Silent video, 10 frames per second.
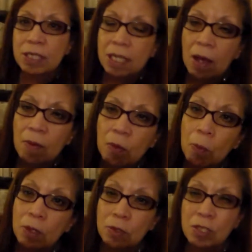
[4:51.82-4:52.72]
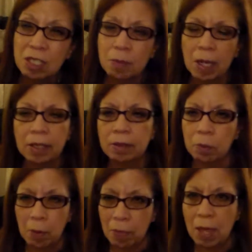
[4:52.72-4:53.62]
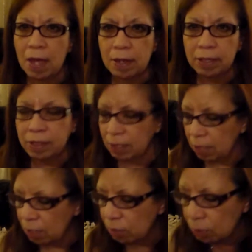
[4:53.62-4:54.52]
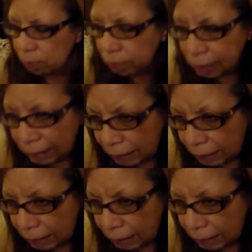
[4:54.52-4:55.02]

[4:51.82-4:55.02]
yourself when you smell it, what the heck did I do?